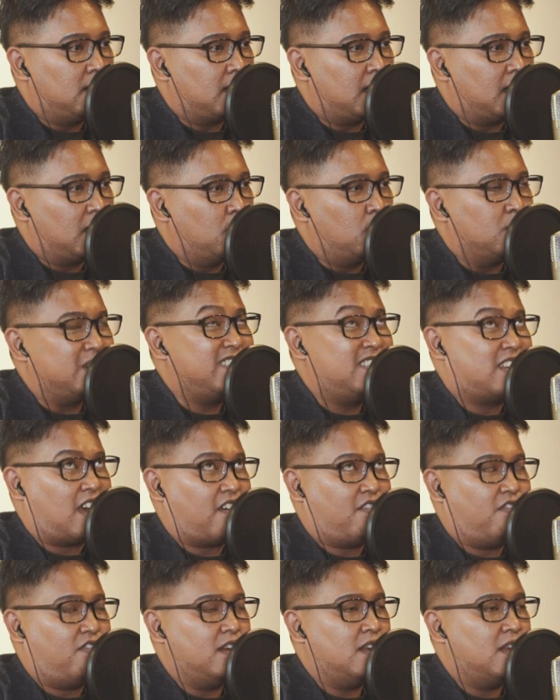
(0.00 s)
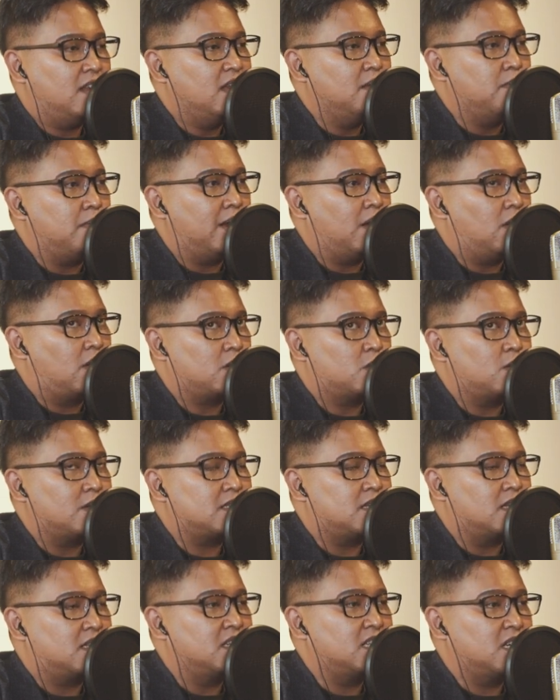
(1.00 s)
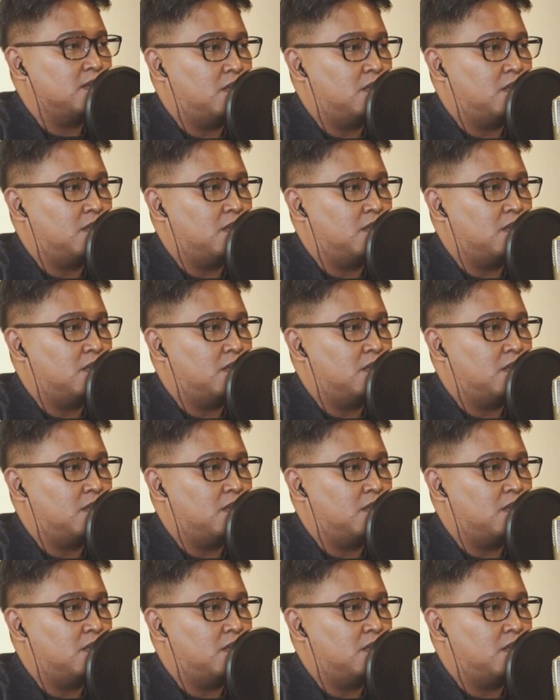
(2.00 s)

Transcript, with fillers: right, you definitely belong to a certain